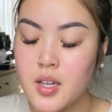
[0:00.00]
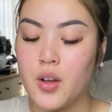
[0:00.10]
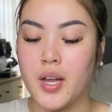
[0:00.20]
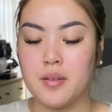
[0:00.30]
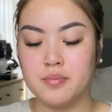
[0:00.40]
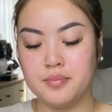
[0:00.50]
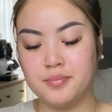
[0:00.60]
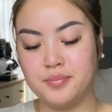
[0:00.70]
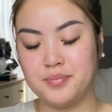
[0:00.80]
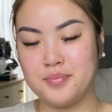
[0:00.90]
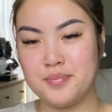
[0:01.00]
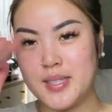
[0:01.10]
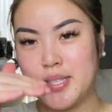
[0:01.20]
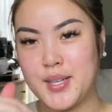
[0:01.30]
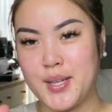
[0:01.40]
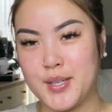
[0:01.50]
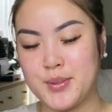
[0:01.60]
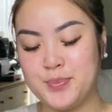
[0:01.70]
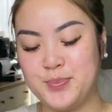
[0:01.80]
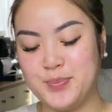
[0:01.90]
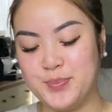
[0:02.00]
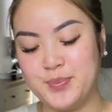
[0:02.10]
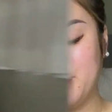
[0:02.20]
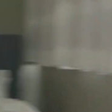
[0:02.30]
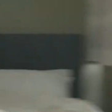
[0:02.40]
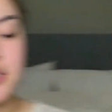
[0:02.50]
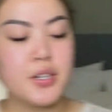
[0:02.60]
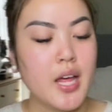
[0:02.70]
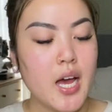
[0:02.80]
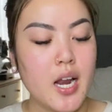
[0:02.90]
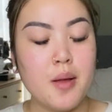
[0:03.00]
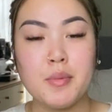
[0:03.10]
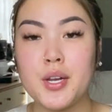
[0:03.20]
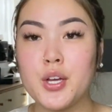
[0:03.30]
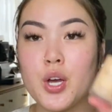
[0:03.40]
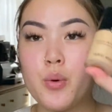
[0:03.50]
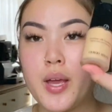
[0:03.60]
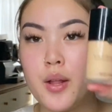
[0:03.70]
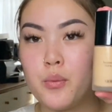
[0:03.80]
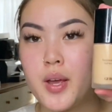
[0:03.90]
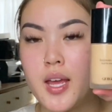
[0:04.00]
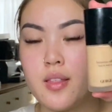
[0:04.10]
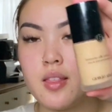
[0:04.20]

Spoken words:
okay. I'll tell you later. After that, I'm gonna go in with